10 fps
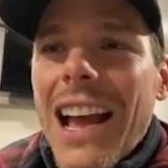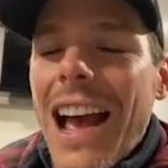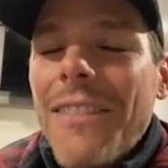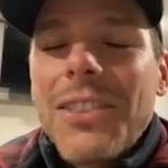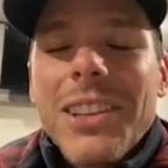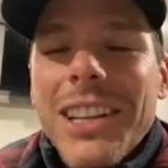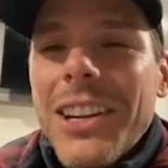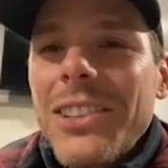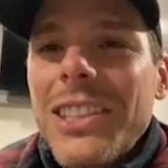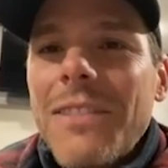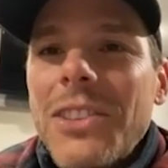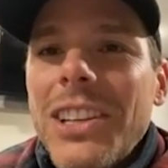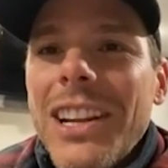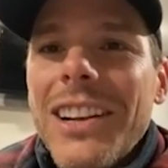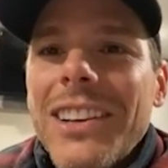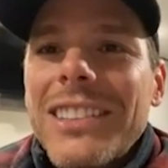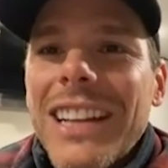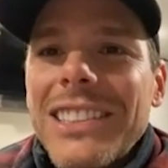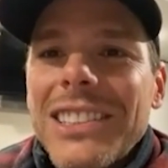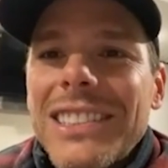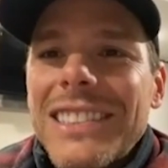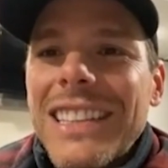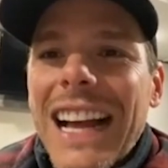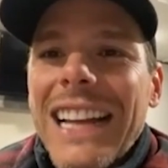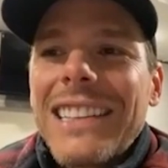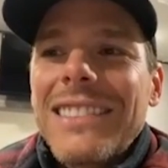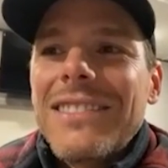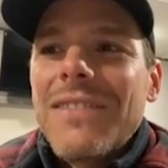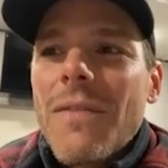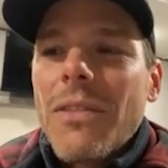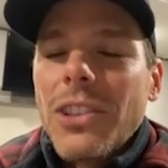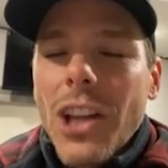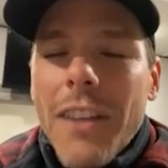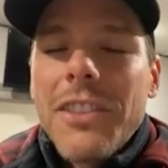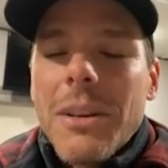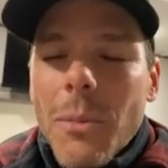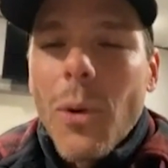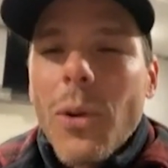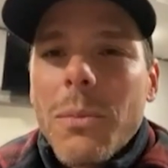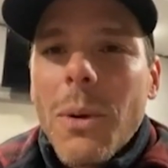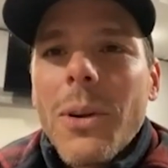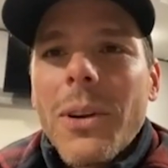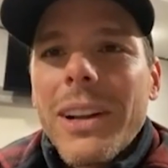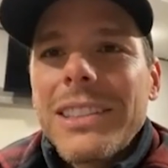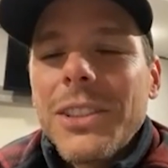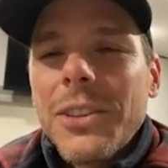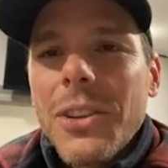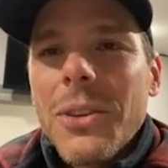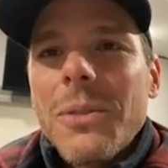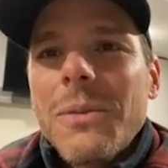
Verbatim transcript: after years after years, I just I loved it more and more. I still do.